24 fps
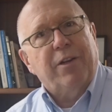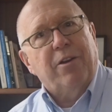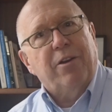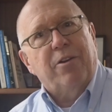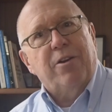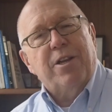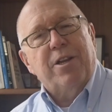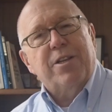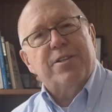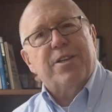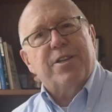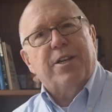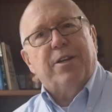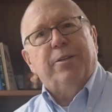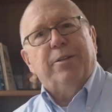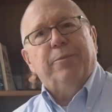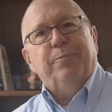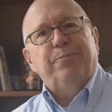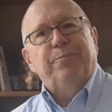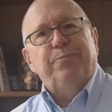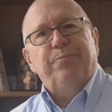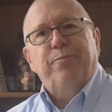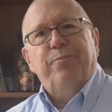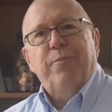Learning Center.
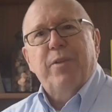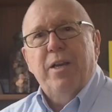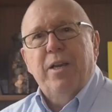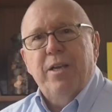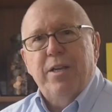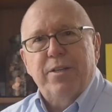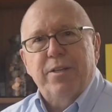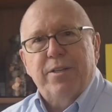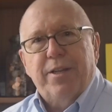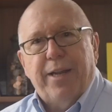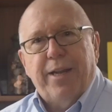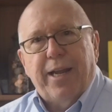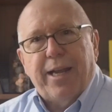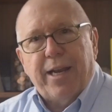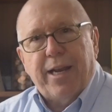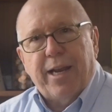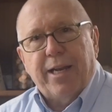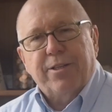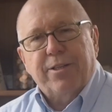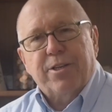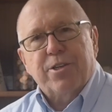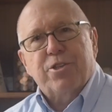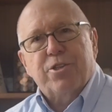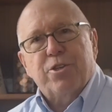Today I'd
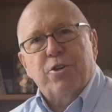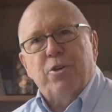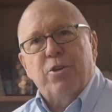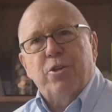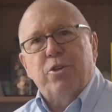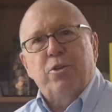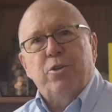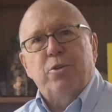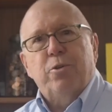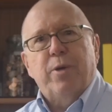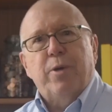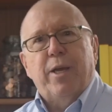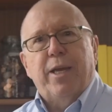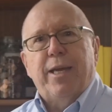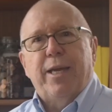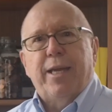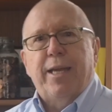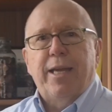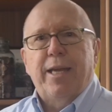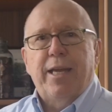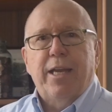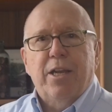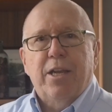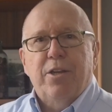like to show you
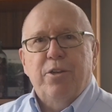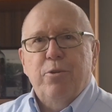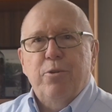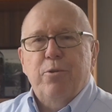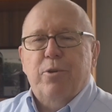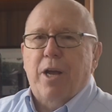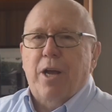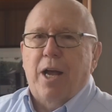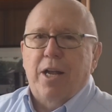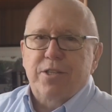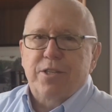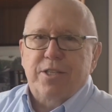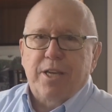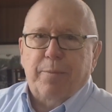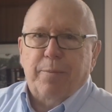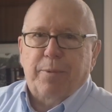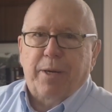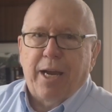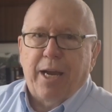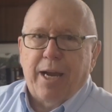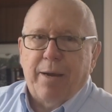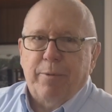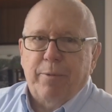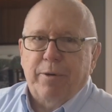a new concept
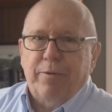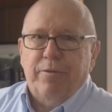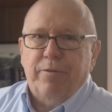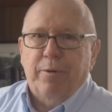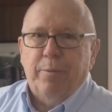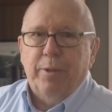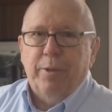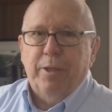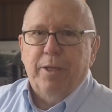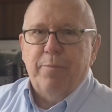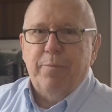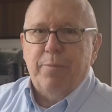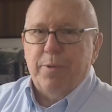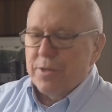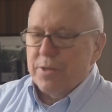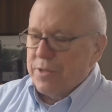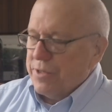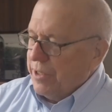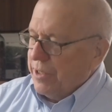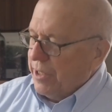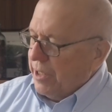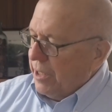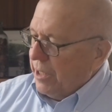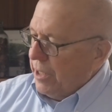camera from
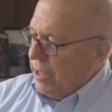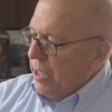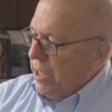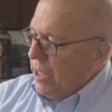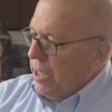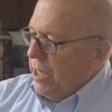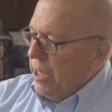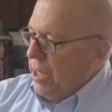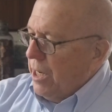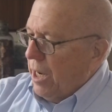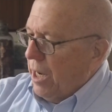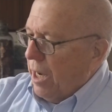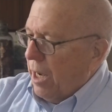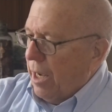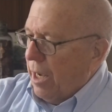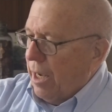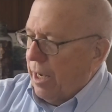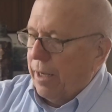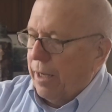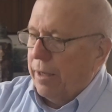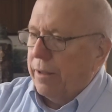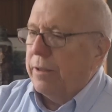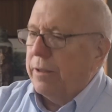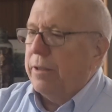Olympus, the
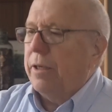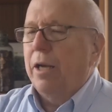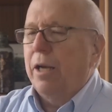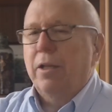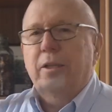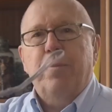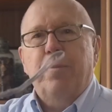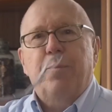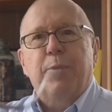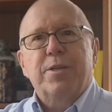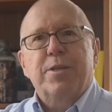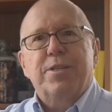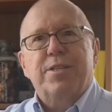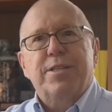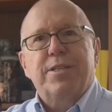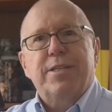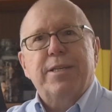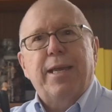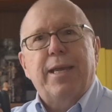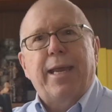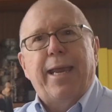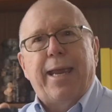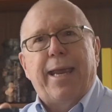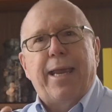Olympus
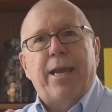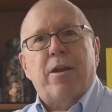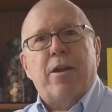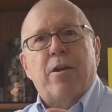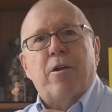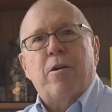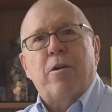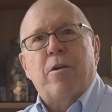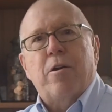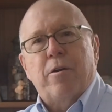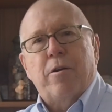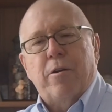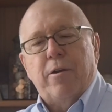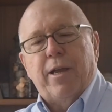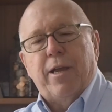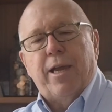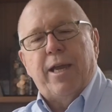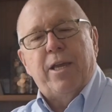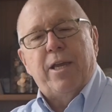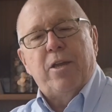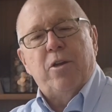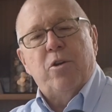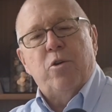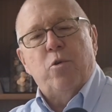Air
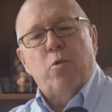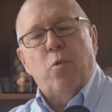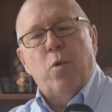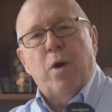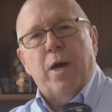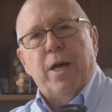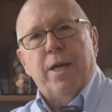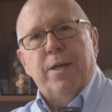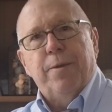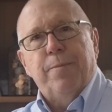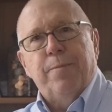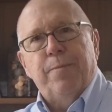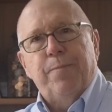A01.